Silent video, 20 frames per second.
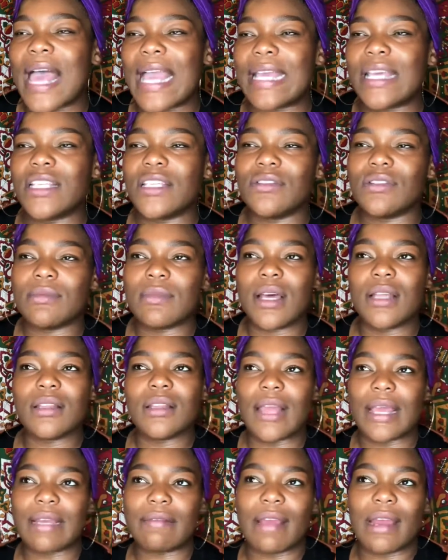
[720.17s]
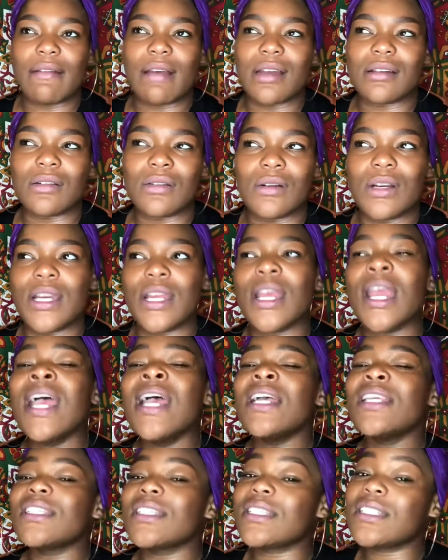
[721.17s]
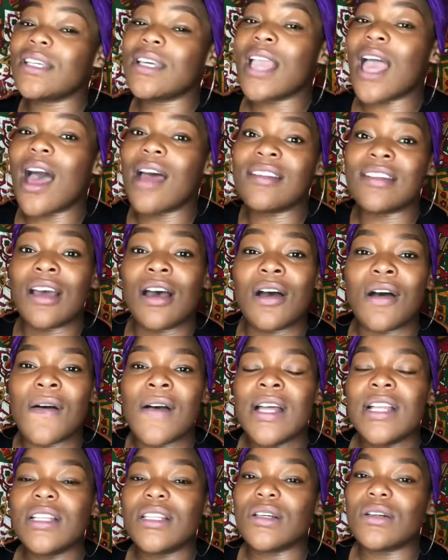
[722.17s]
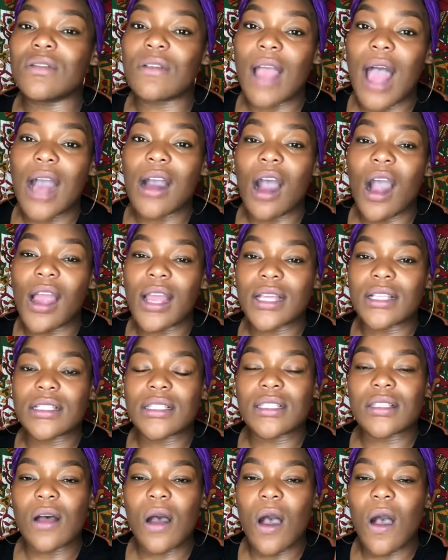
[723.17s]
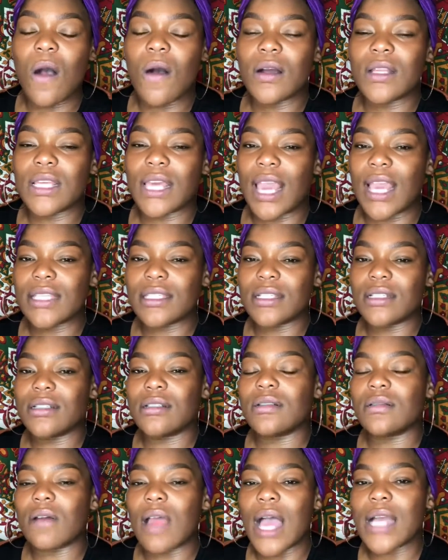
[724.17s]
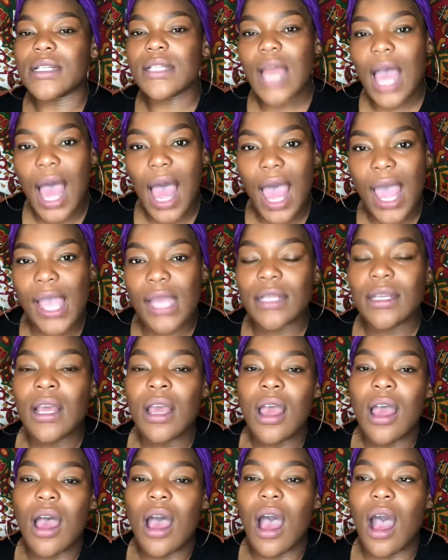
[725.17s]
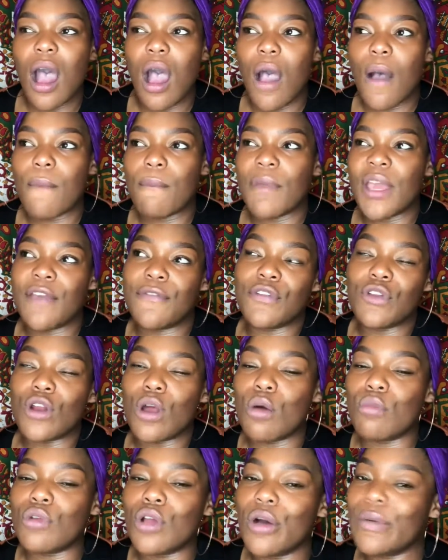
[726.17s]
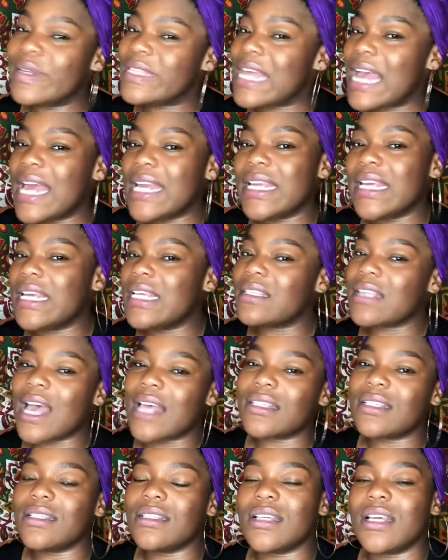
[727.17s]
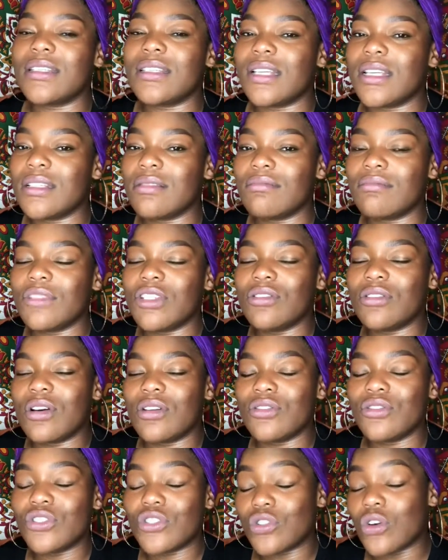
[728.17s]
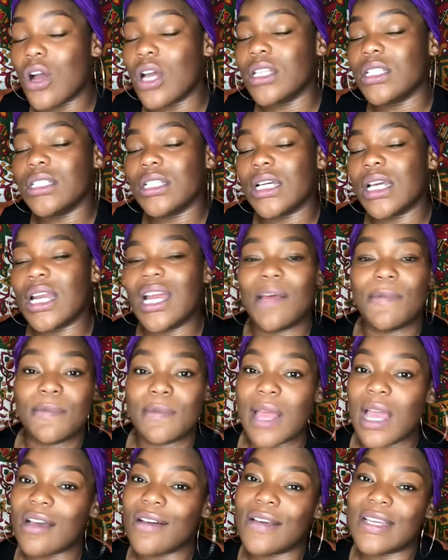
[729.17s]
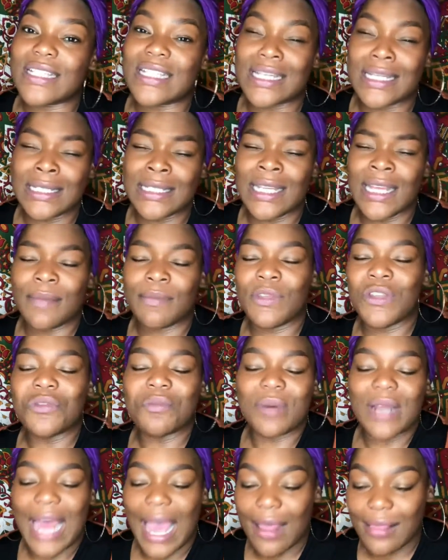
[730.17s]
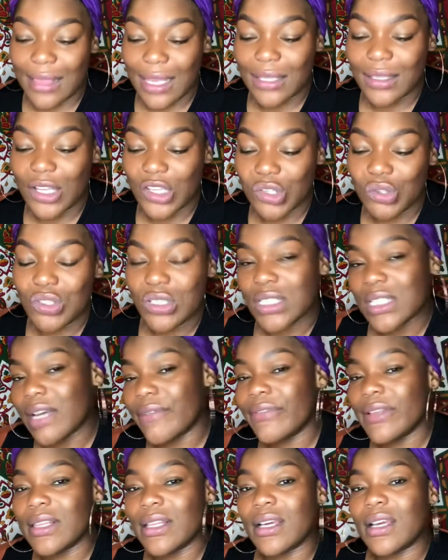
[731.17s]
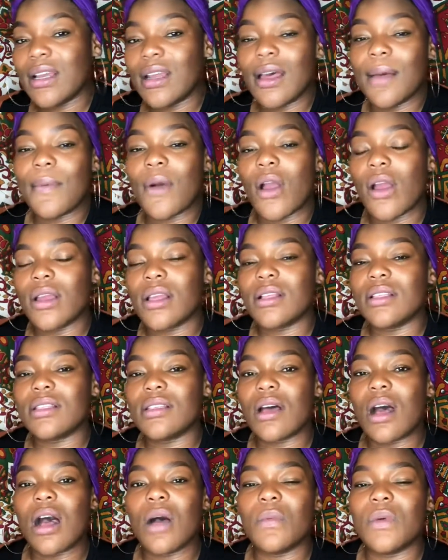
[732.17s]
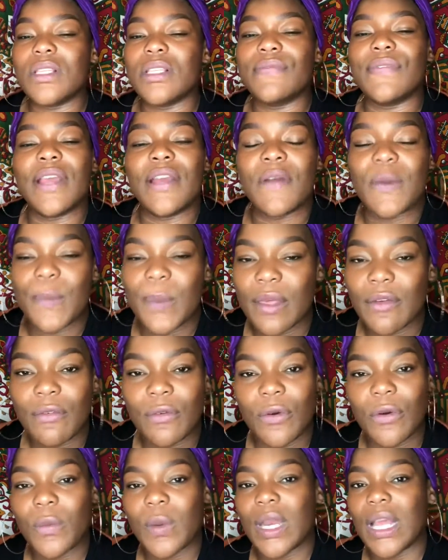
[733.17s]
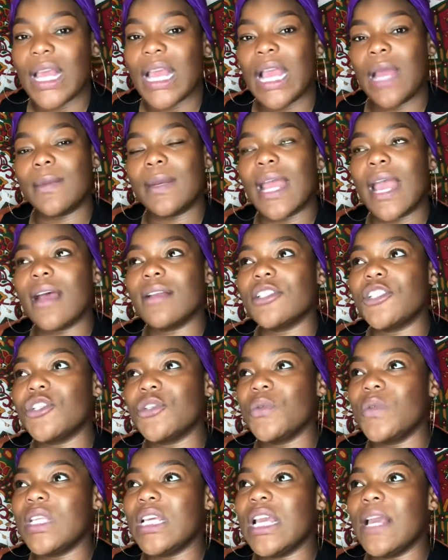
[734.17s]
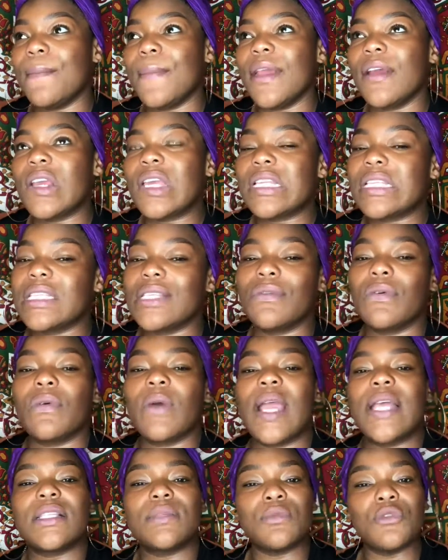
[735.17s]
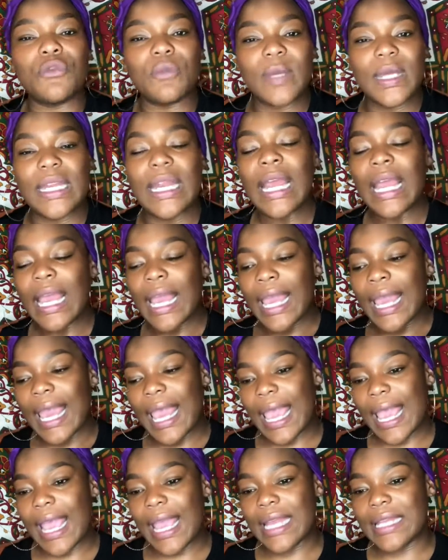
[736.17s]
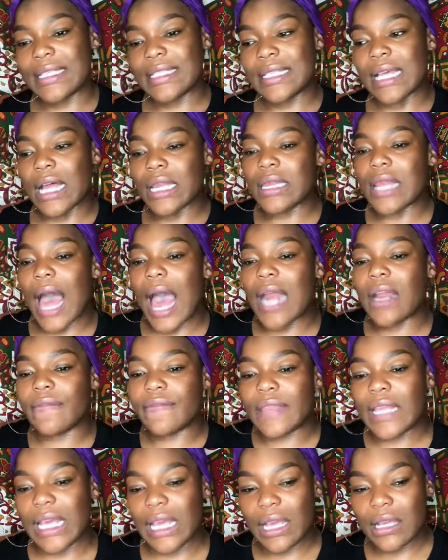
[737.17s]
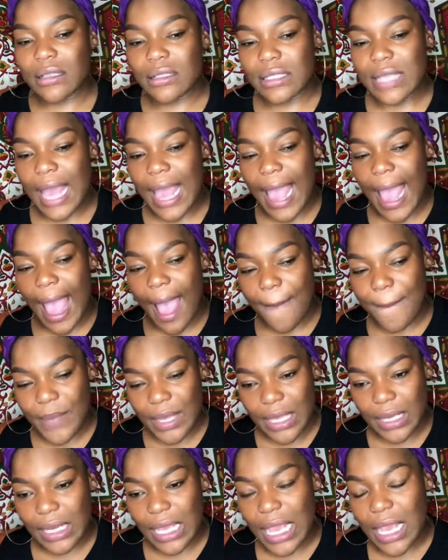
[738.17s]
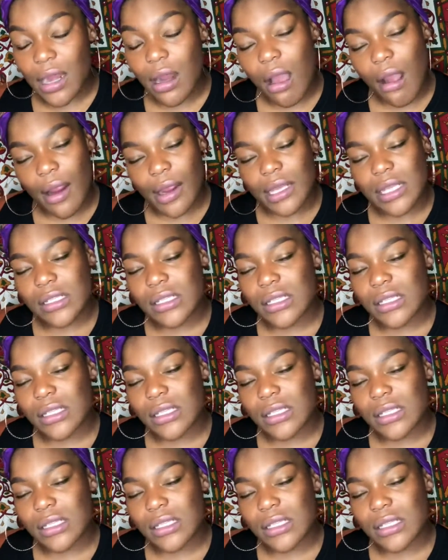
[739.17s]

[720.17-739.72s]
History Month like right around the corner, just so y'all know, Little Rock, Arkansas, or the case of Little Rock 9. If you don't know what that is, I suggest that, you know, you strongly look it up. I'm not going to condemn you, but I think that you should definitely look it up. Arkansas was very pivotal when it came down to the American Civil Rights Movement, and a lot of things that happened in Arkansas